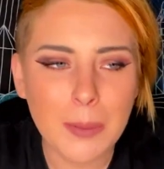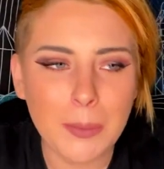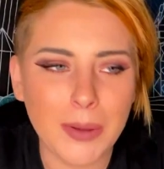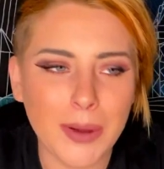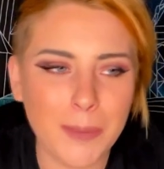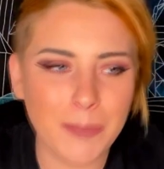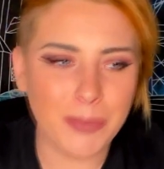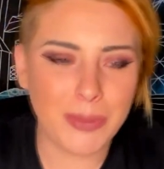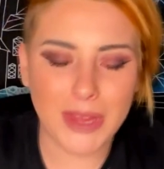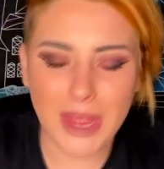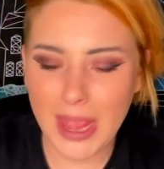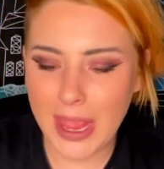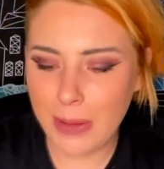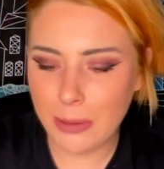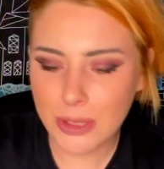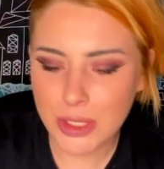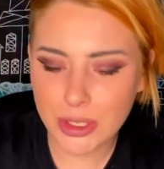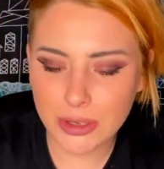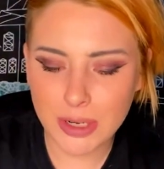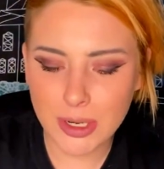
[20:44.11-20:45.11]
But
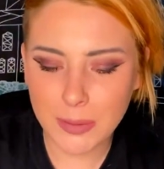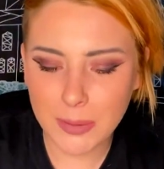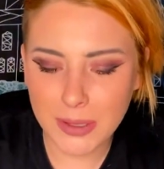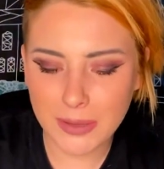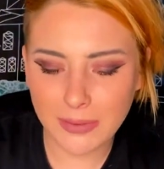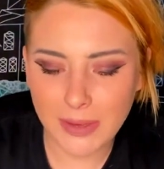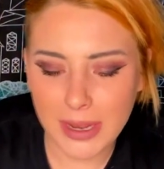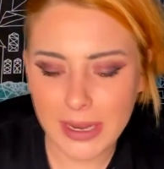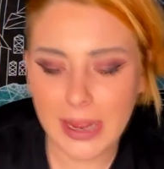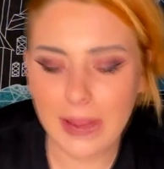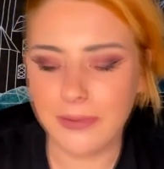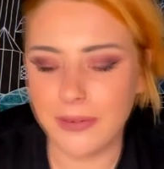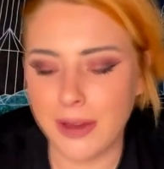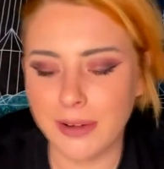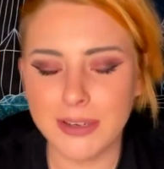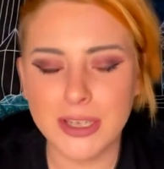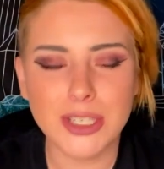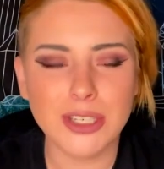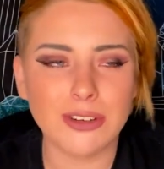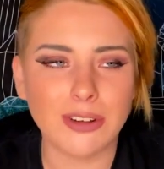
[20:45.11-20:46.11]
it was creepy, the fact that I
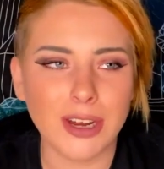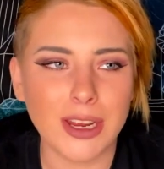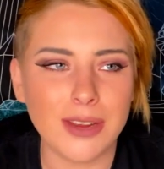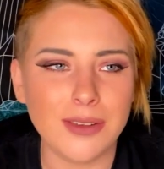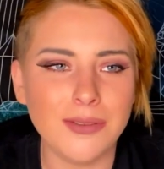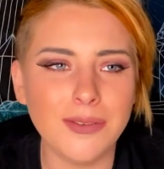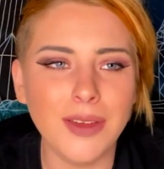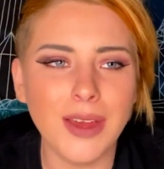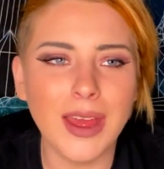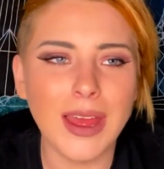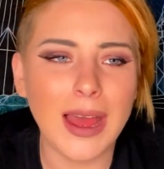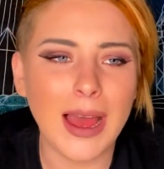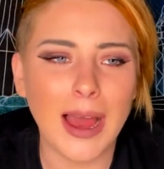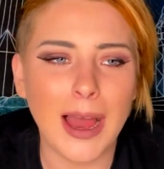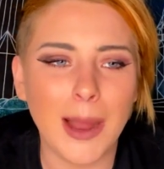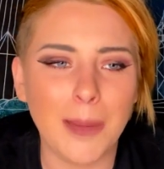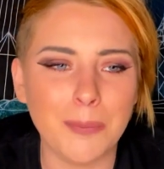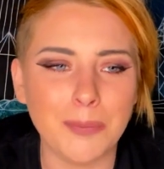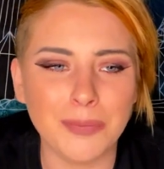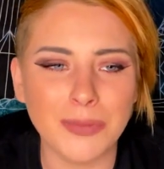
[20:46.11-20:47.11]
found his grave.
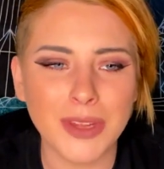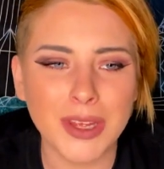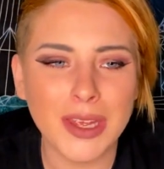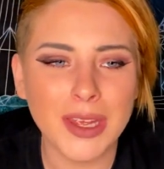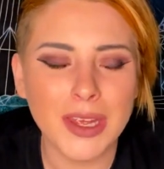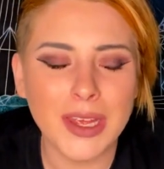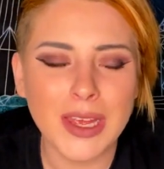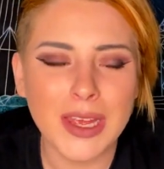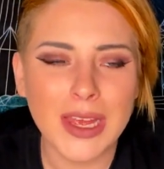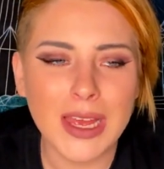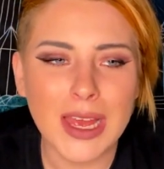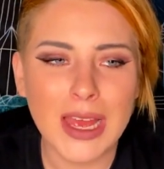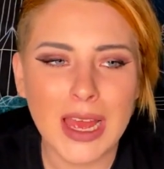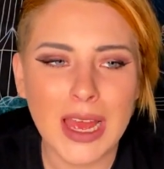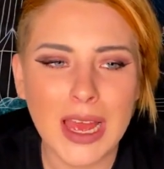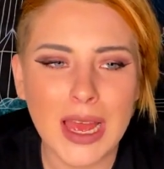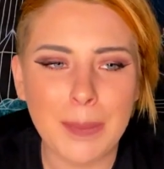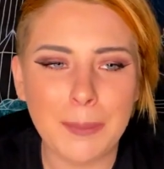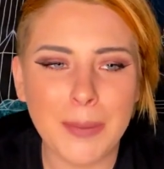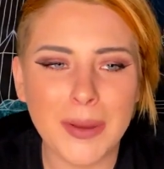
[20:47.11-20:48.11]

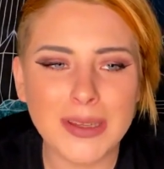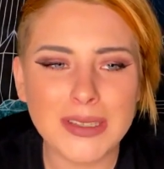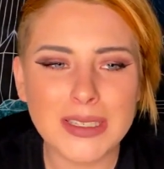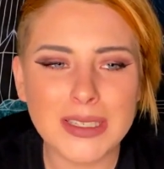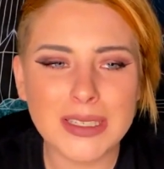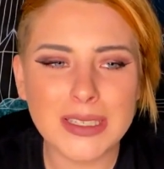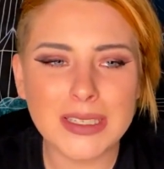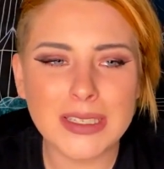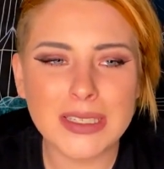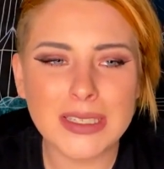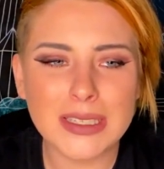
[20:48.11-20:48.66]
But